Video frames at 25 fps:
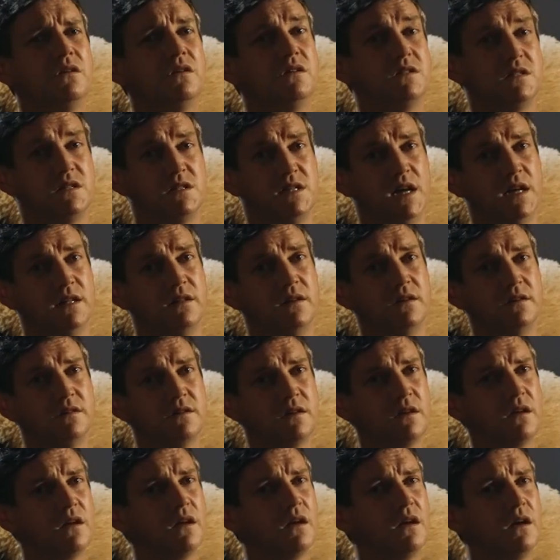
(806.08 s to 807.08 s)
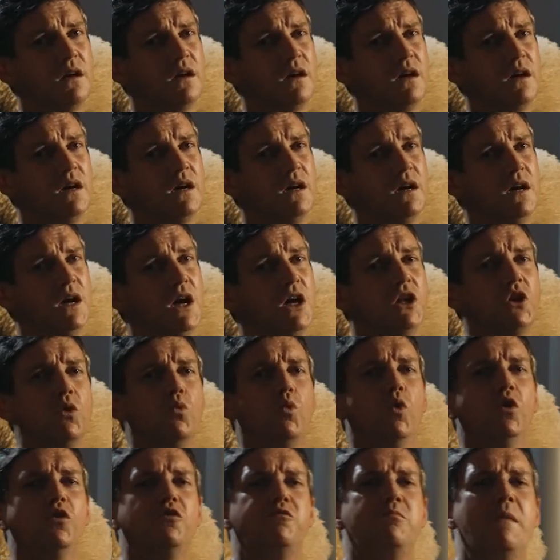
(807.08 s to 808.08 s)
As he said this, the
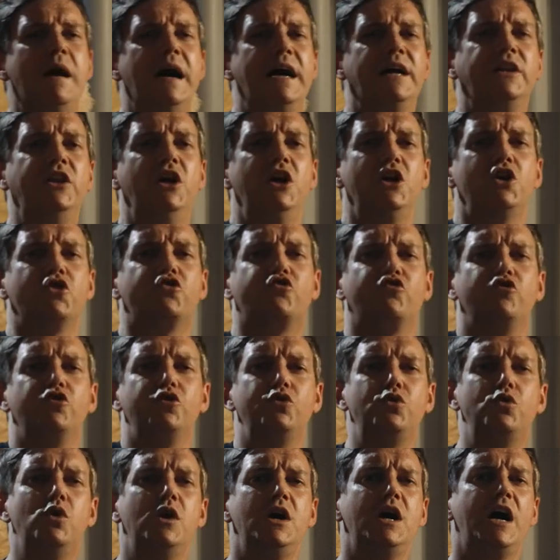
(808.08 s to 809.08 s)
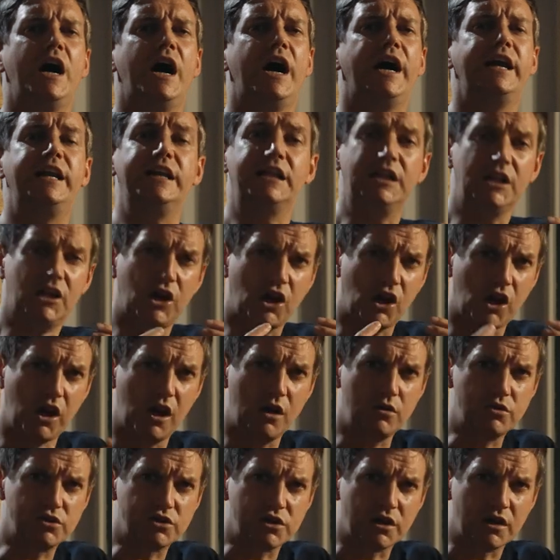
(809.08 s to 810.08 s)
Wolfman drew a little
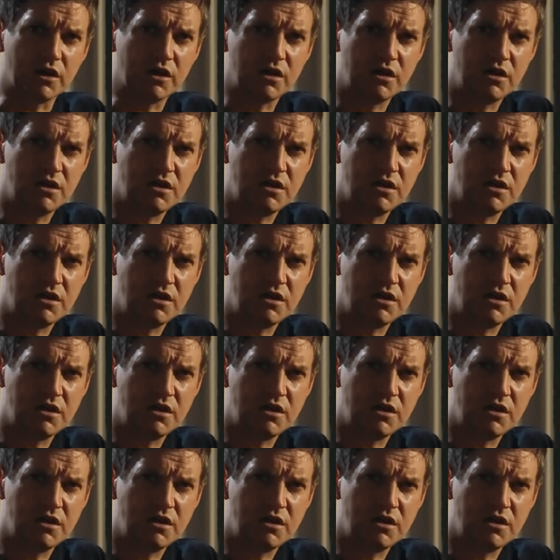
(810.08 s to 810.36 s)
closer